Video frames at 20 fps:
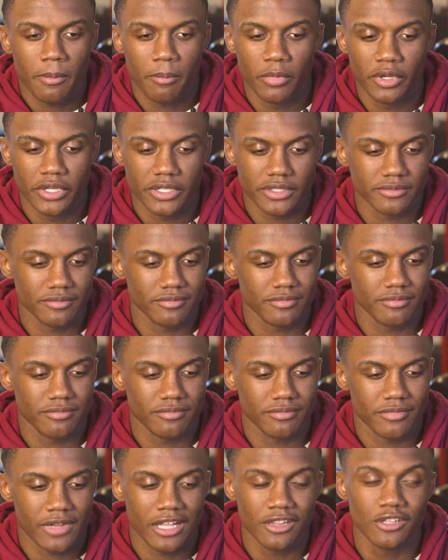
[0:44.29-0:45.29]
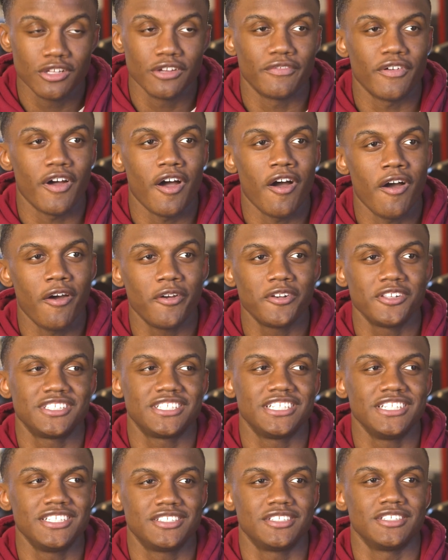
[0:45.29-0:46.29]
But I love all the
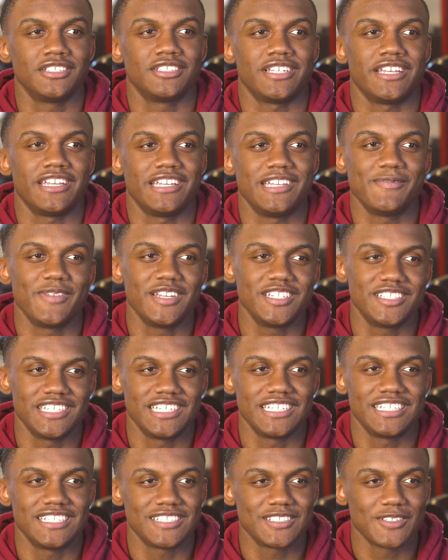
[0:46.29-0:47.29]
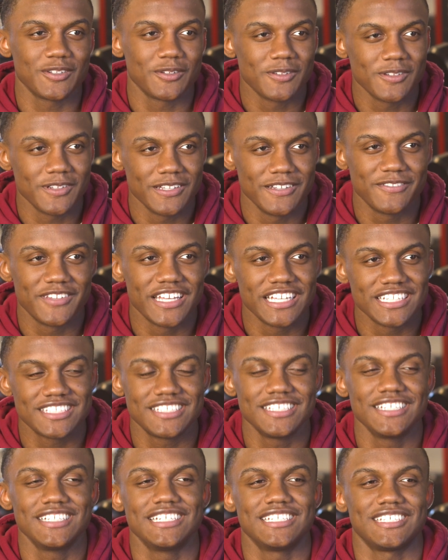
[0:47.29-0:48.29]
teachers at MHS, so if they
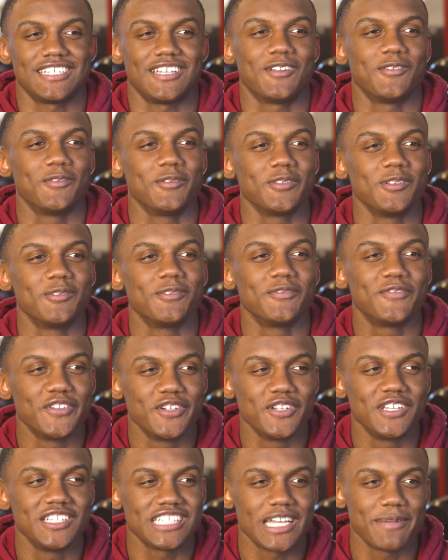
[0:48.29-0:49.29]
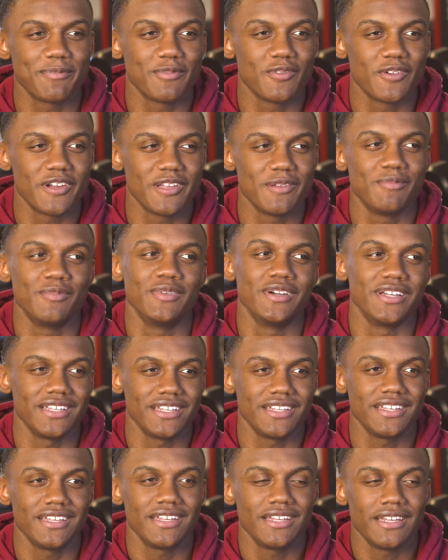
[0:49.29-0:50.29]
see this, I don't want them to feel any type of way, but
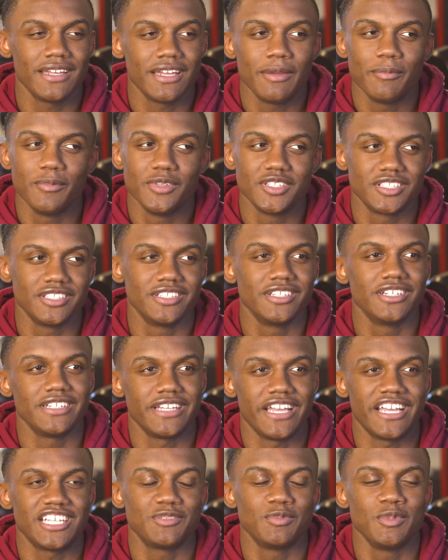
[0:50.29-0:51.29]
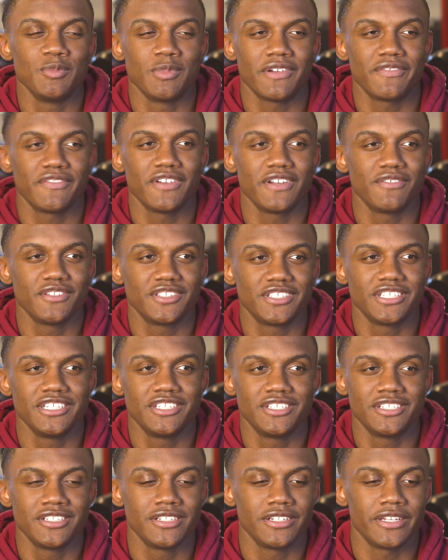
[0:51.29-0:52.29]
Mr. Dunn has to be my favorite
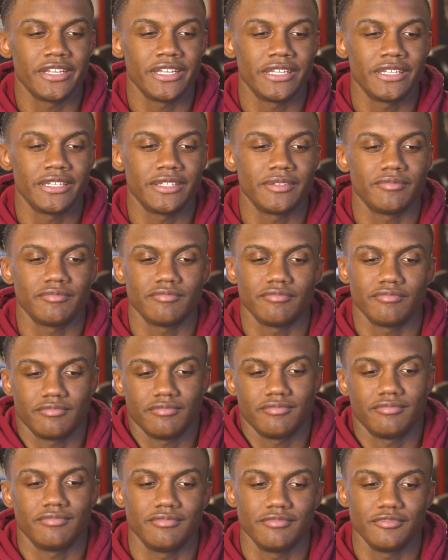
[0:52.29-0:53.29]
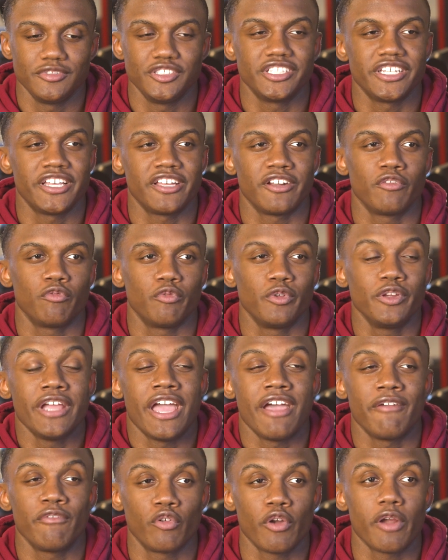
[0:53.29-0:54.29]
teacher, and we
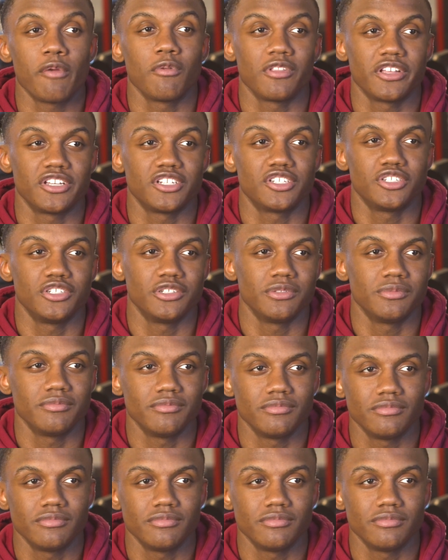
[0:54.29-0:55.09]
have a great relationship.